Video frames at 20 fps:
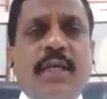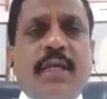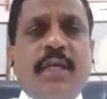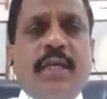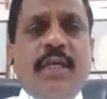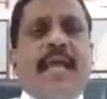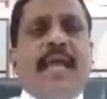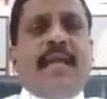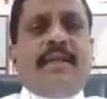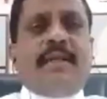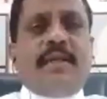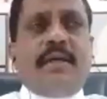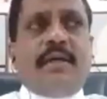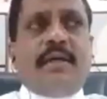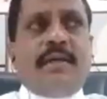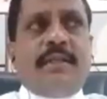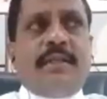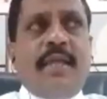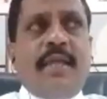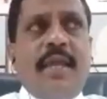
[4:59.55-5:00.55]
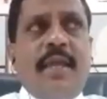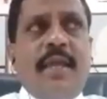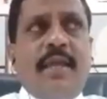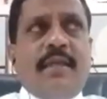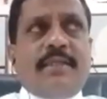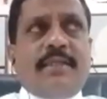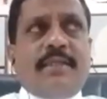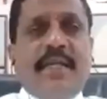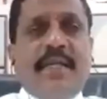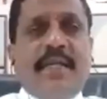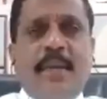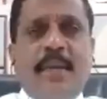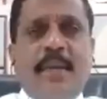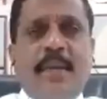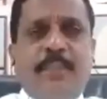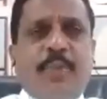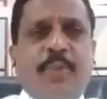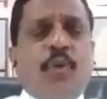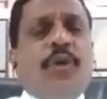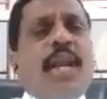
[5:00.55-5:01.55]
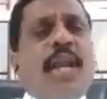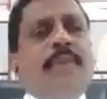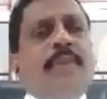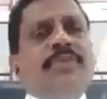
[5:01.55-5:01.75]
that they set up programs in